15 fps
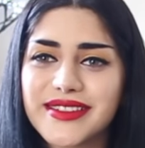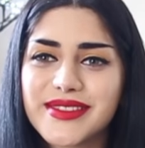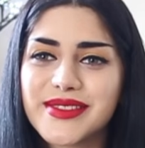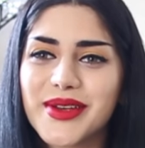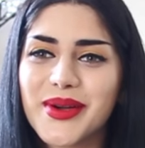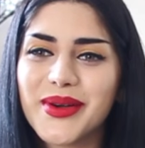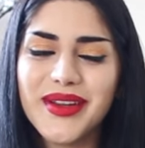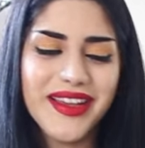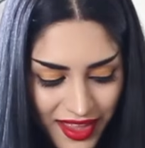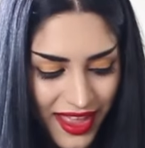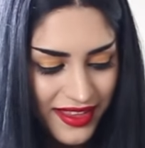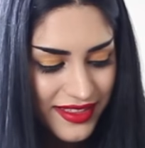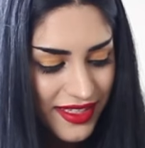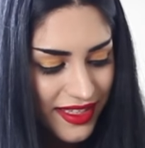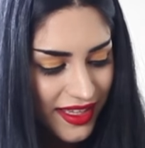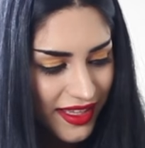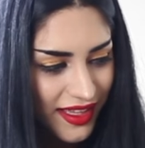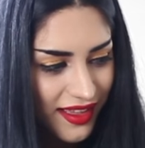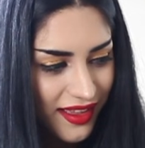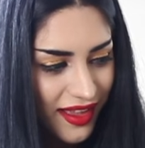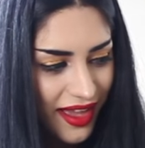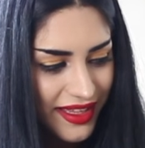So, and
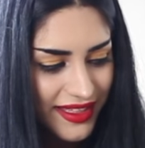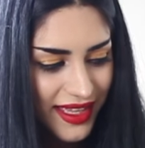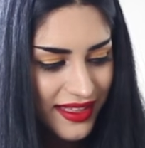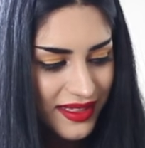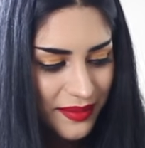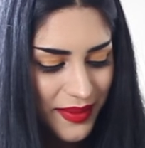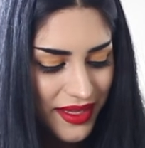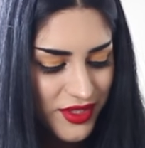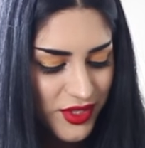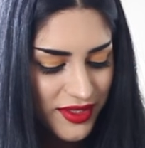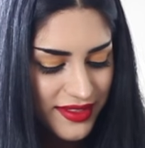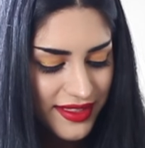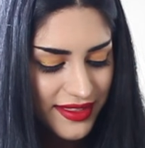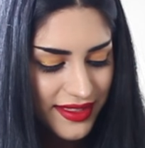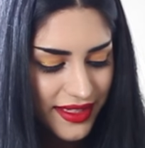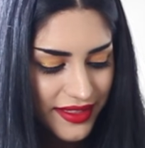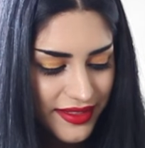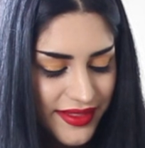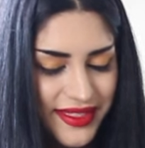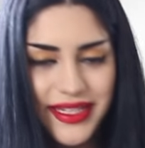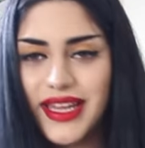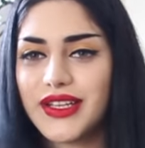I can't imagine
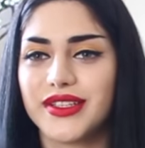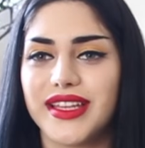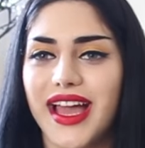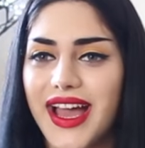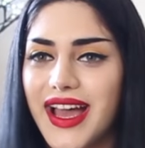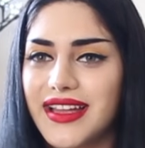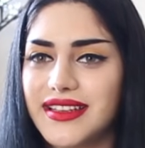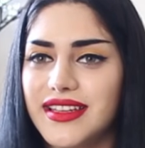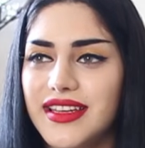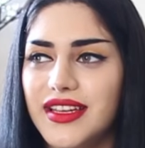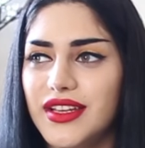details that I could add